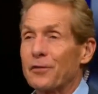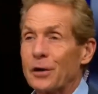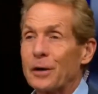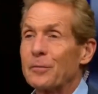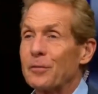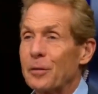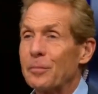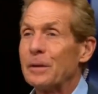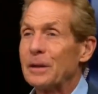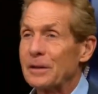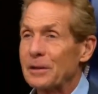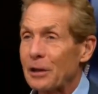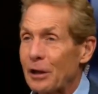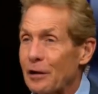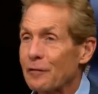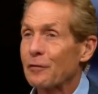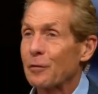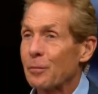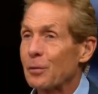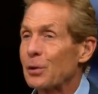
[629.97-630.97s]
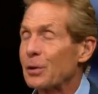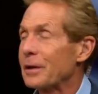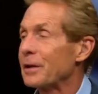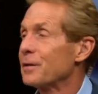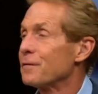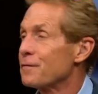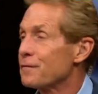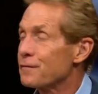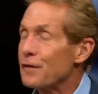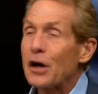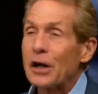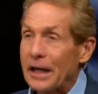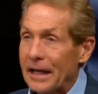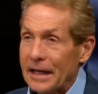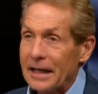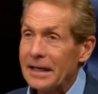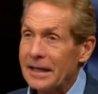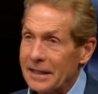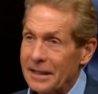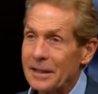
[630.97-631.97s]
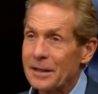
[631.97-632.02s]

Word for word: him to be lovable and funny,